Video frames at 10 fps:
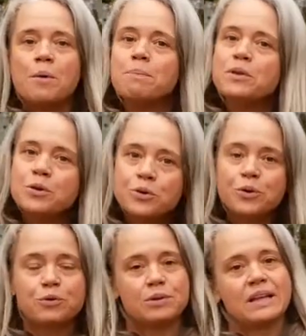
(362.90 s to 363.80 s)

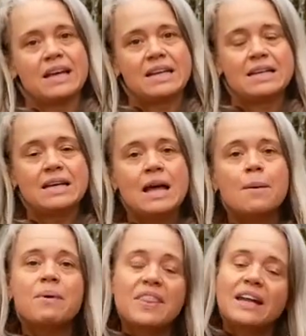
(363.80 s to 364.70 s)
immune related.
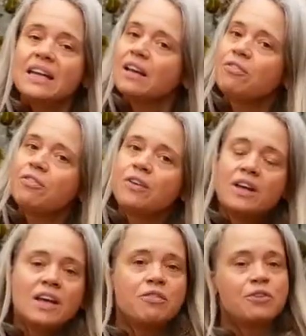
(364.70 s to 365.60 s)
But then if,
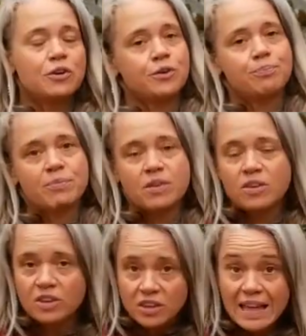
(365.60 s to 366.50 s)
if you're
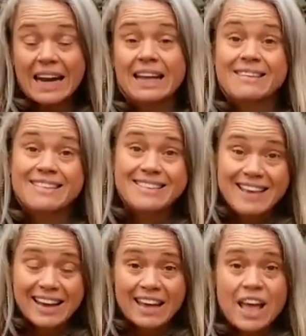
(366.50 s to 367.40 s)
getting
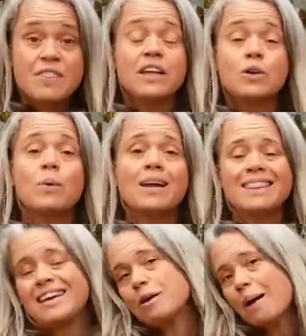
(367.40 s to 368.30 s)
sick, then you want to
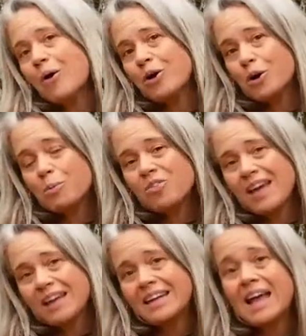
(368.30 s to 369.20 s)
think about herbs
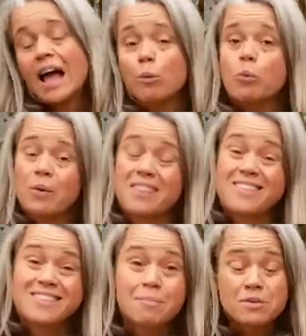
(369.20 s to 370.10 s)
that can help with the
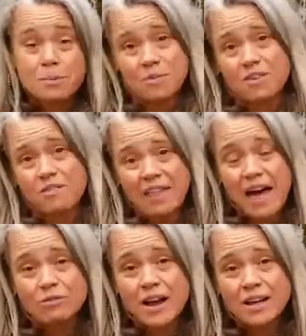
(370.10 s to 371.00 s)
symptoms of
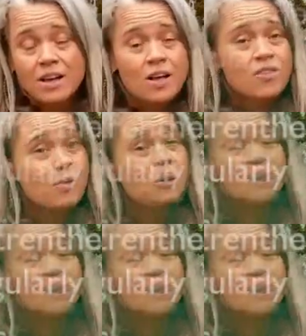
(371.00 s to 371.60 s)
that, right? So a